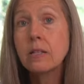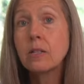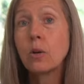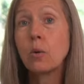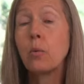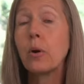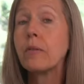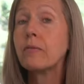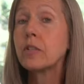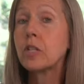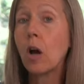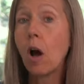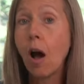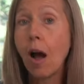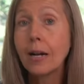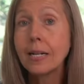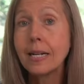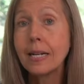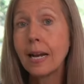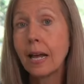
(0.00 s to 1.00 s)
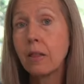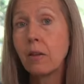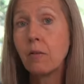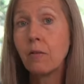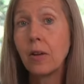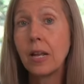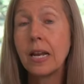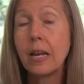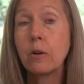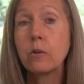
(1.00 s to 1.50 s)
So we've talked in other
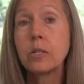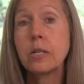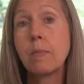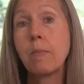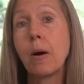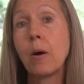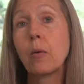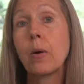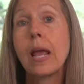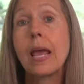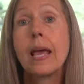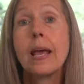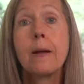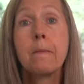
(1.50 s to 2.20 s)
videos about